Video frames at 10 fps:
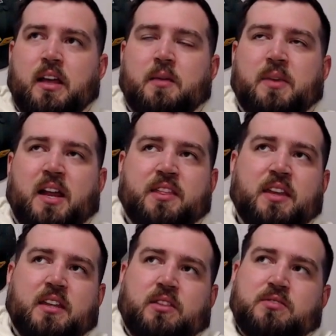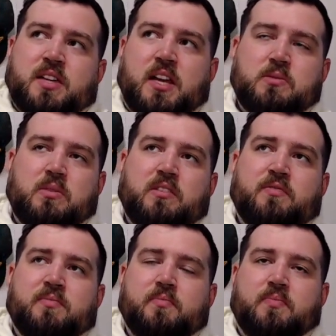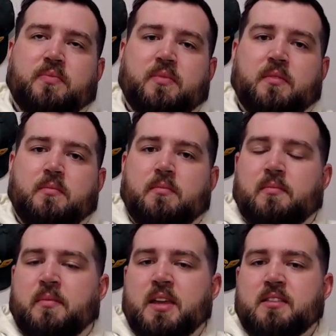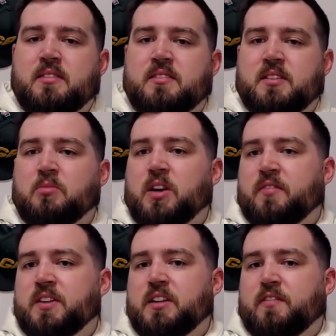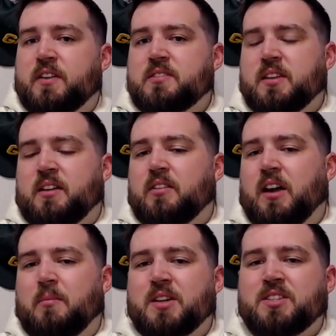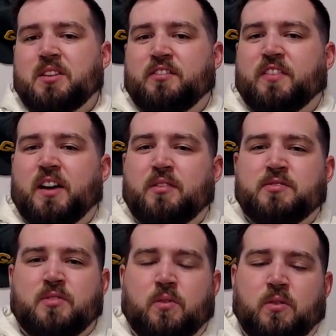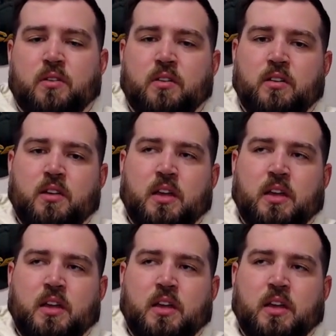I mean, I think those guys would have made somewhat of a difference. I don't know how much in the final score.